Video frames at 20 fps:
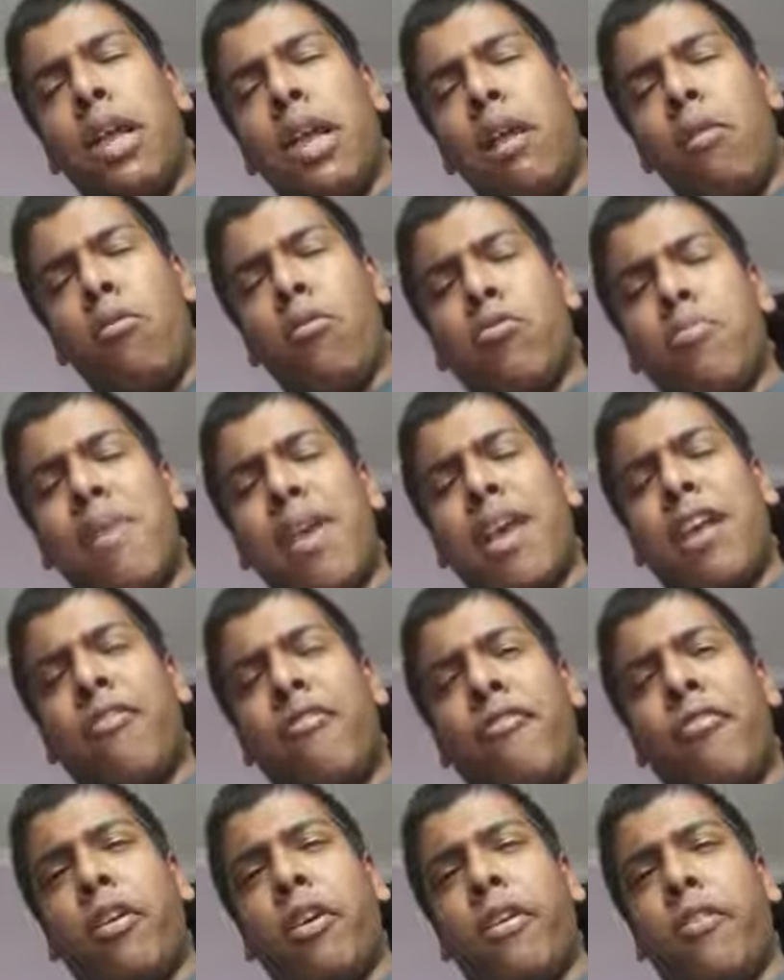he was
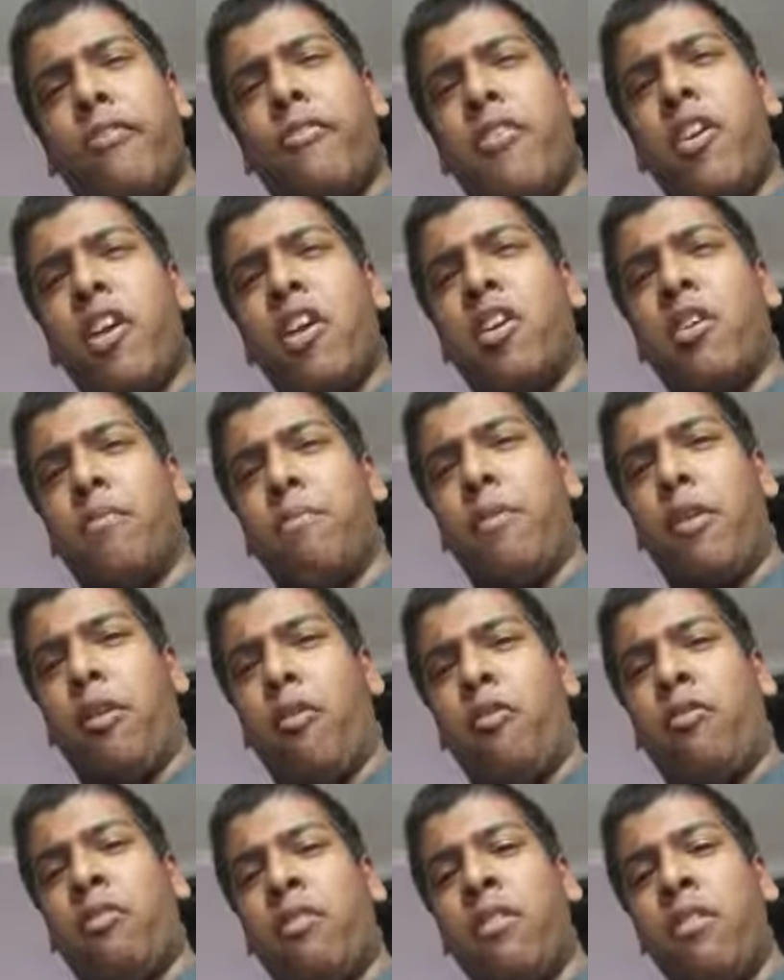making fun of fake
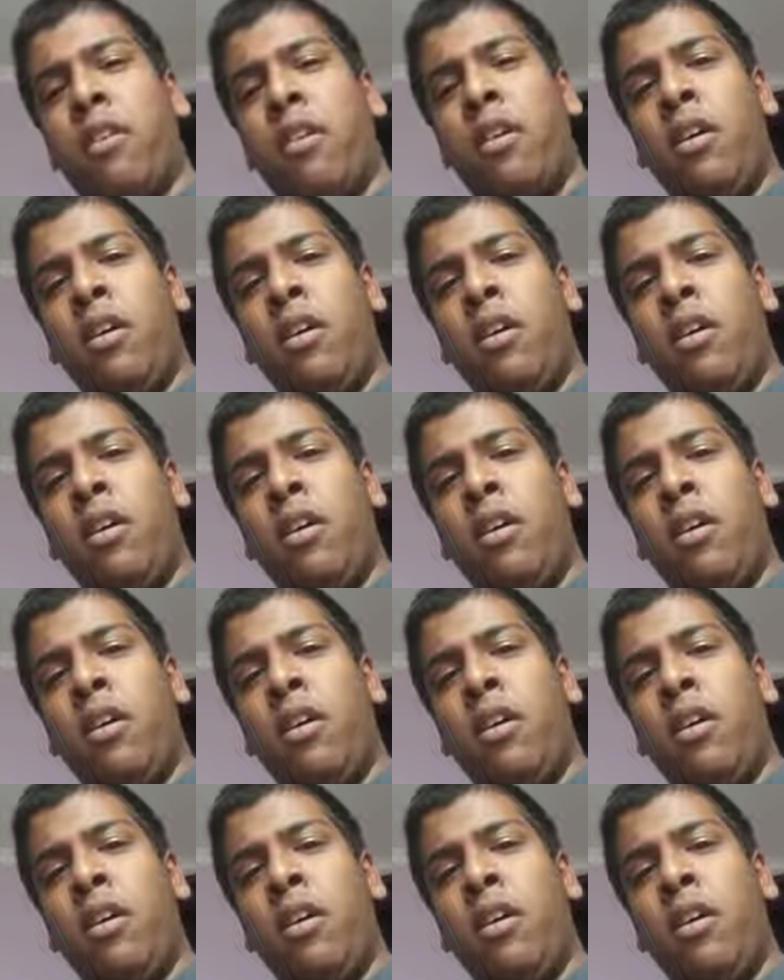abuse.